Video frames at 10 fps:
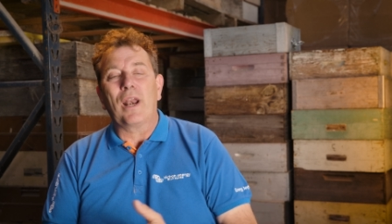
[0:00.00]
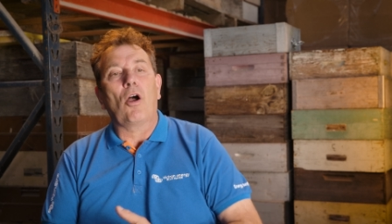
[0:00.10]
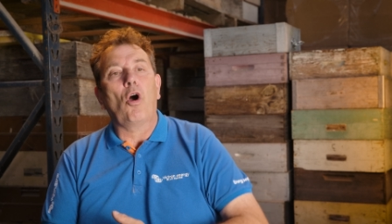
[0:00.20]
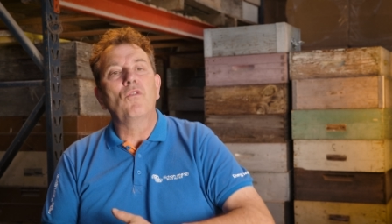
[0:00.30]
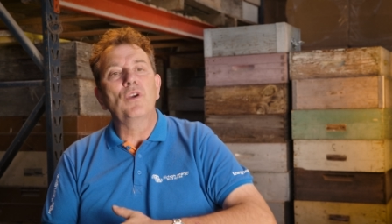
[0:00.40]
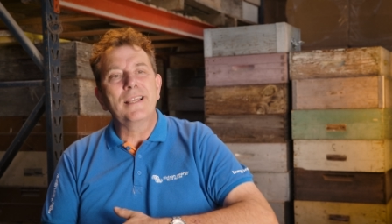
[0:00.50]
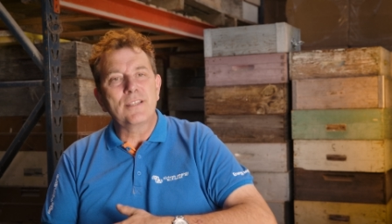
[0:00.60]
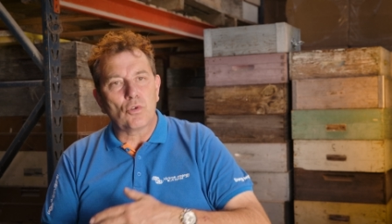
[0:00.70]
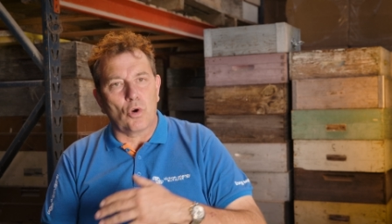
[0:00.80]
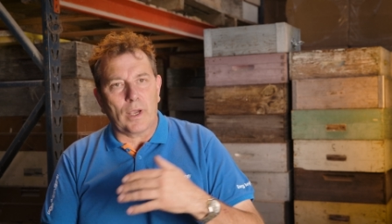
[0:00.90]
we can
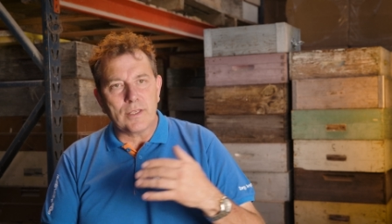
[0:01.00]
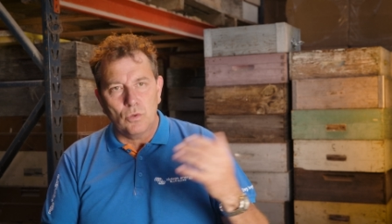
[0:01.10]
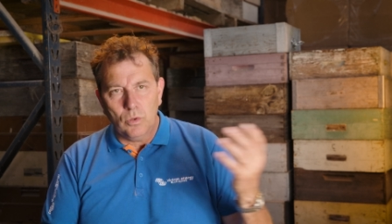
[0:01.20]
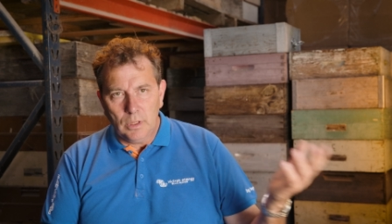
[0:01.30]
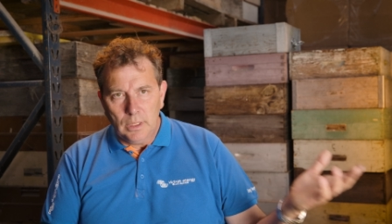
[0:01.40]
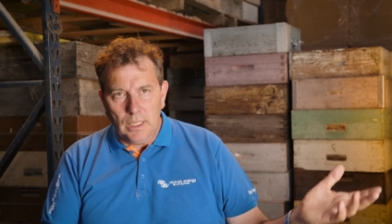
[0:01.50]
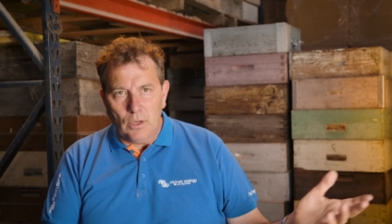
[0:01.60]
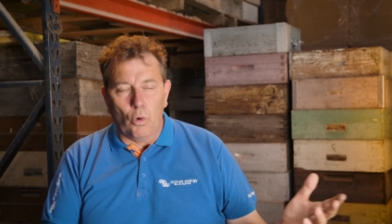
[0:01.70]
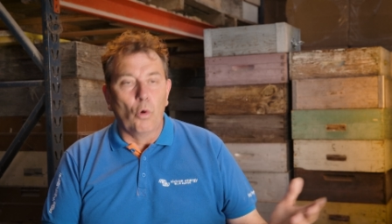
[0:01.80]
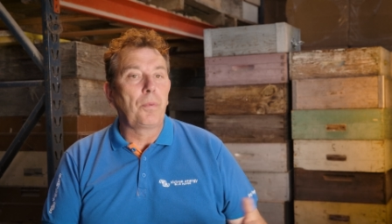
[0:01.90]
send it back on the
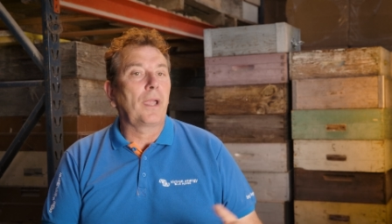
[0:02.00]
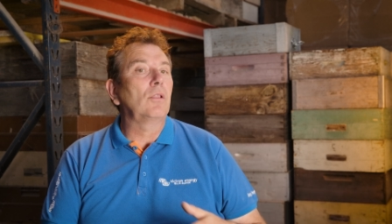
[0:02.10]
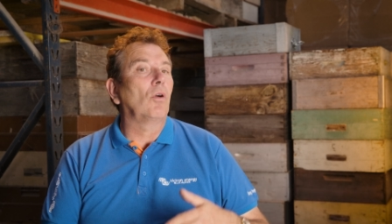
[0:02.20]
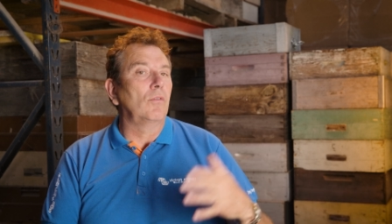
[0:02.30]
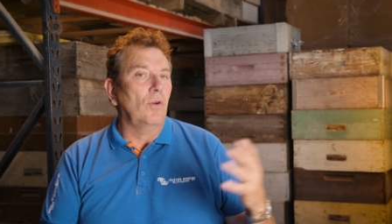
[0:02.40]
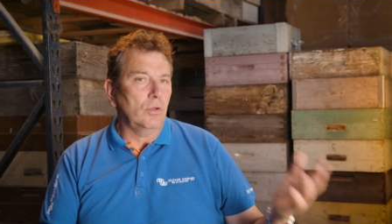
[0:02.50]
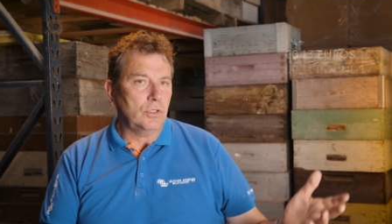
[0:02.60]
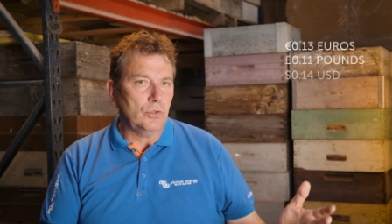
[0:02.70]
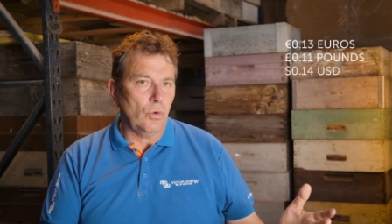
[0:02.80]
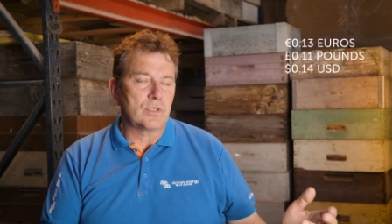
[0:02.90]
network at the price
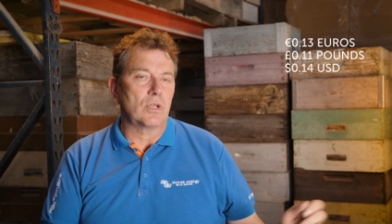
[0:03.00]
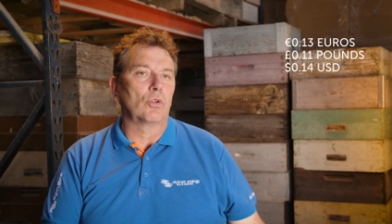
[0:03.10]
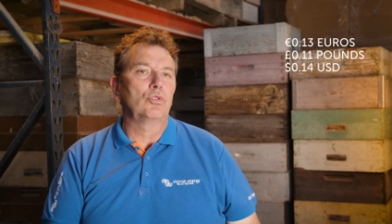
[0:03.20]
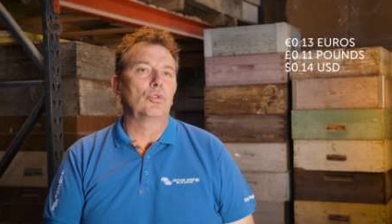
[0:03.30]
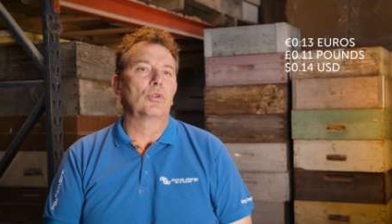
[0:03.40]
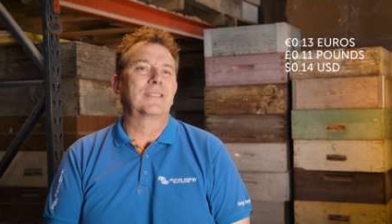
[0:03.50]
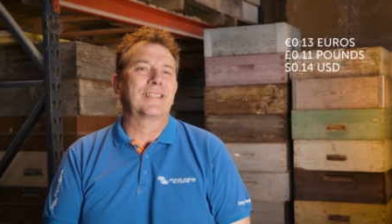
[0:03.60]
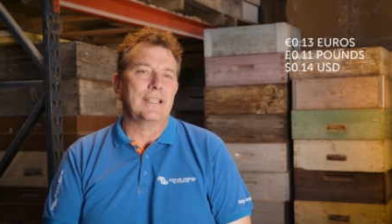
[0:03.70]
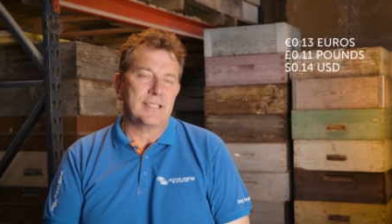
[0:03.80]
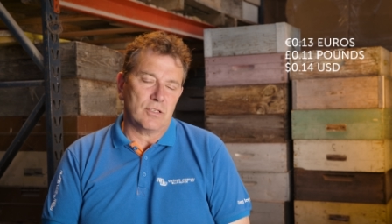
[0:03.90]
of resale at
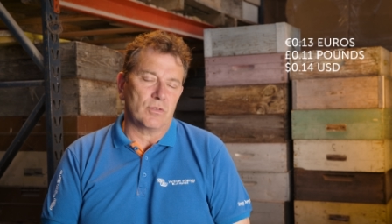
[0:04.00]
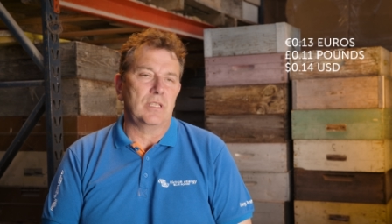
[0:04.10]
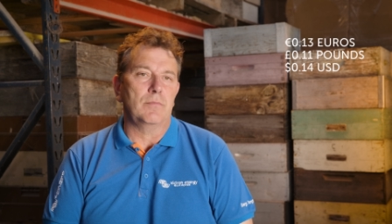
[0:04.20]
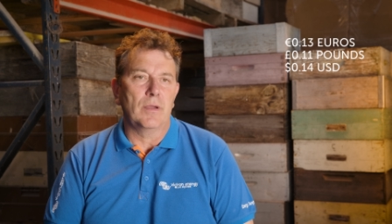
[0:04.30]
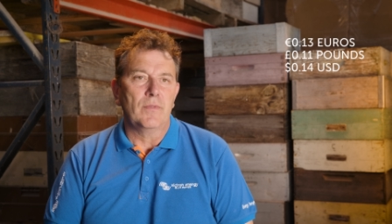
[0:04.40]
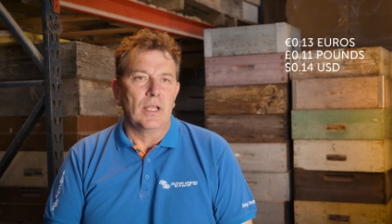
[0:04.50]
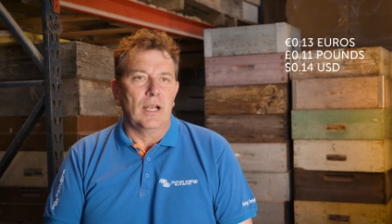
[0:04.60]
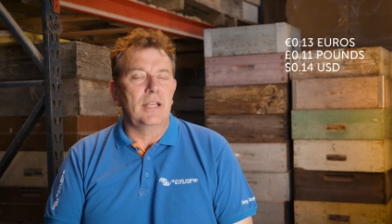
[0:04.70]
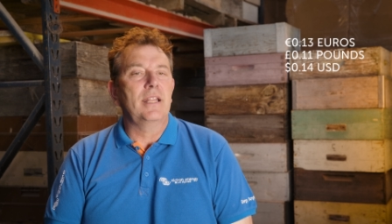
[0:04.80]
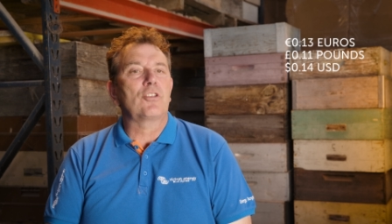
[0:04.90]
around 13
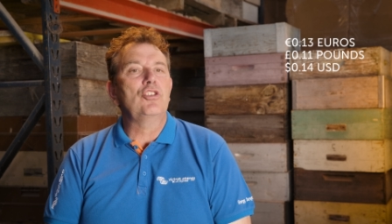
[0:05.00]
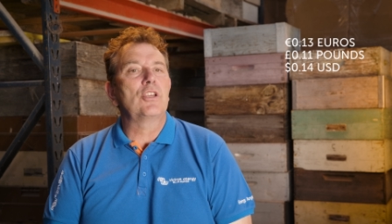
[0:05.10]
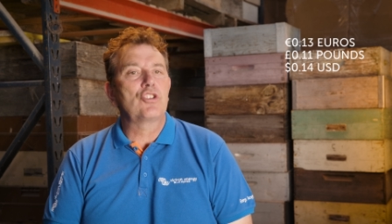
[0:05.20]
cents.